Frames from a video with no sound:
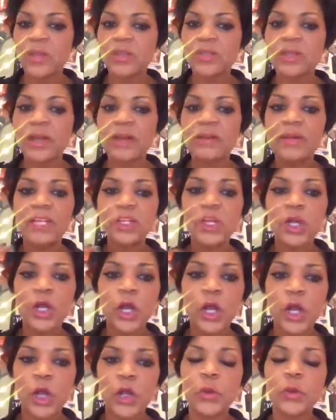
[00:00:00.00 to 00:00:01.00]
So I'll
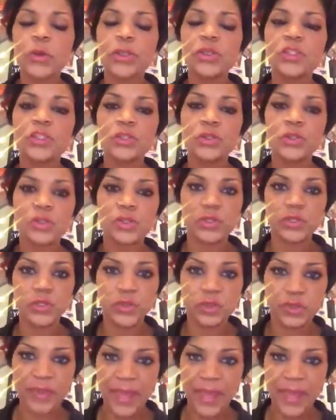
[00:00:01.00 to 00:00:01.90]
encourage you to do